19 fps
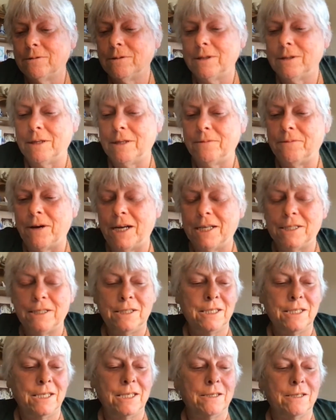if i
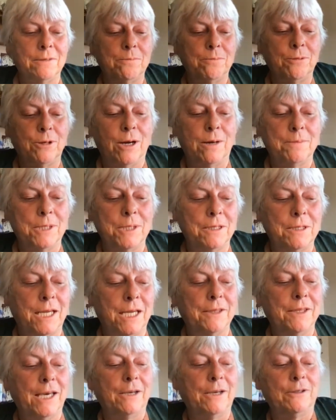see a prominent
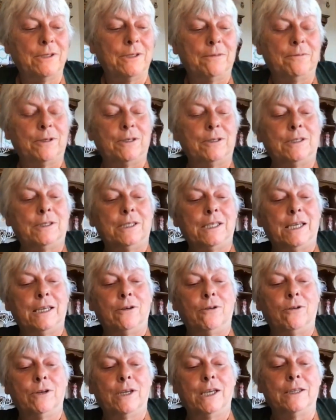ninth house i want to say
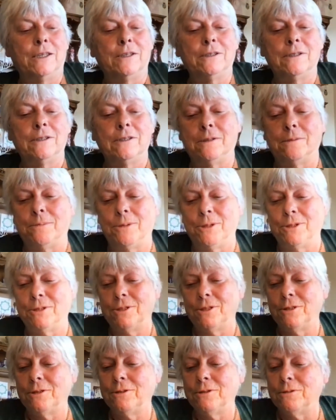okay this is the
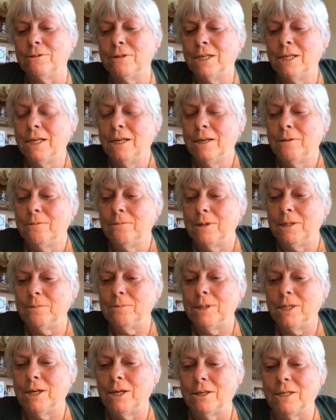person who went
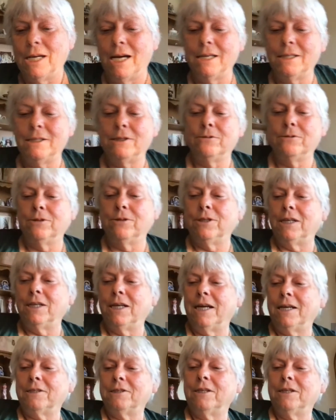beyond high school that
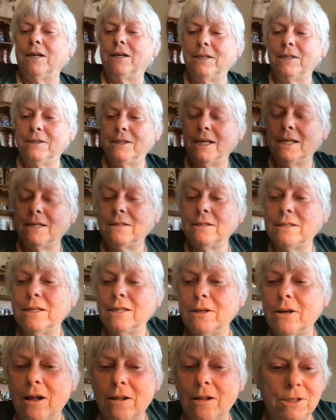actually got that
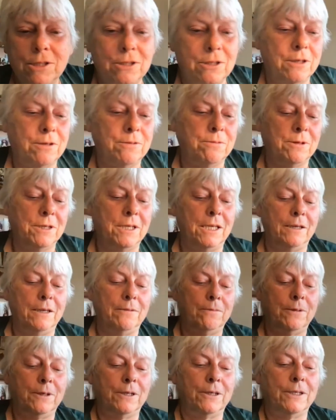college degree
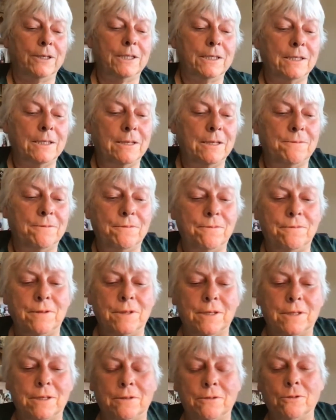whereas if
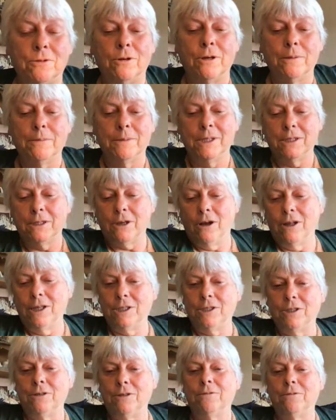the norm is college
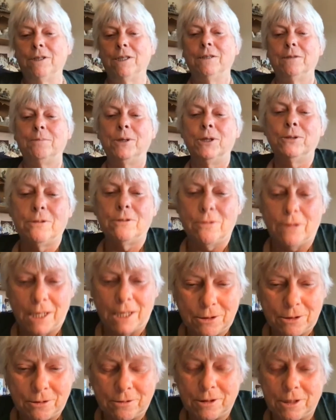degree the
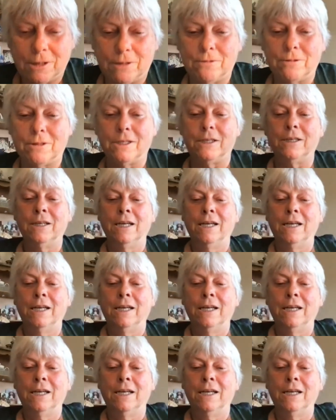postgraduate degree